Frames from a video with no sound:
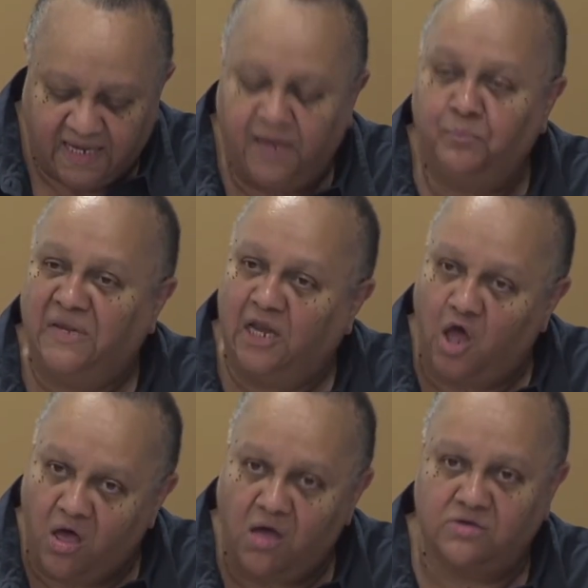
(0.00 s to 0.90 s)
It
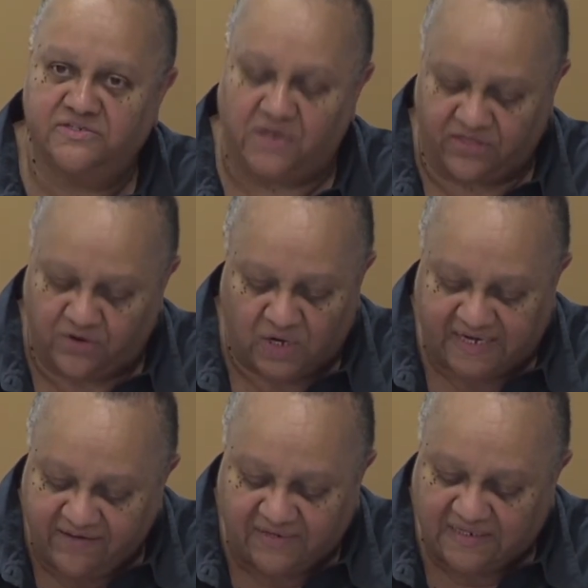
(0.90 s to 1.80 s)
belongs, although
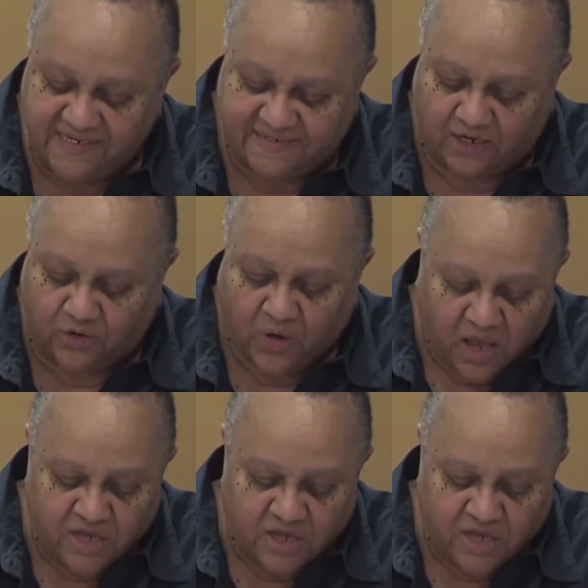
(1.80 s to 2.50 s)
unevenly so,